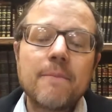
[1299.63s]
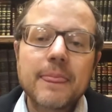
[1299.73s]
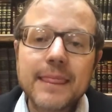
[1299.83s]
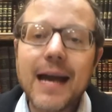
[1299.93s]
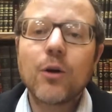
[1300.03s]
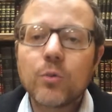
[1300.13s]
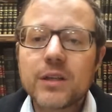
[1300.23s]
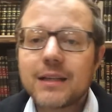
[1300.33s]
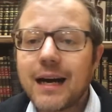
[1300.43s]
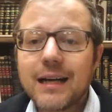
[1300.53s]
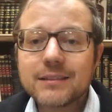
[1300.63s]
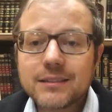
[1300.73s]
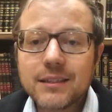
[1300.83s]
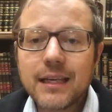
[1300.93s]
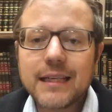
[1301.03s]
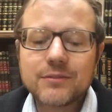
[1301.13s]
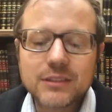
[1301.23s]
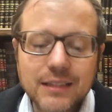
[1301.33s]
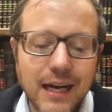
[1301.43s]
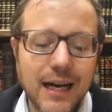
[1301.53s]
now we're God's slaves.
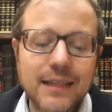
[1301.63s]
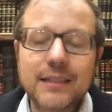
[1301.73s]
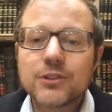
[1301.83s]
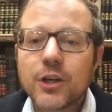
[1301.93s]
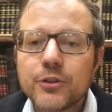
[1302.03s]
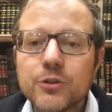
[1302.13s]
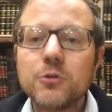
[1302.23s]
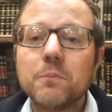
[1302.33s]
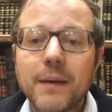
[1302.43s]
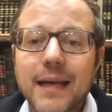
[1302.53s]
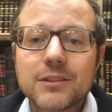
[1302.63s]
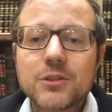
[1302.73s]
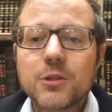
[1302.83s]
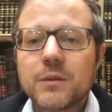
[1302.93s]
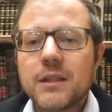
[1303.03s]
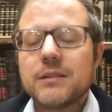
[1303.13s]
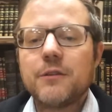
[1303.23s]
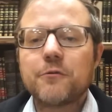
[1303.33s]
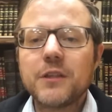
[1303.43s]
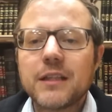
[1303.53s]
God is our new master because he
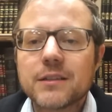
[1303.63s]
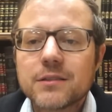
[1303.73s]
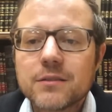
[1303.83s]
freed us.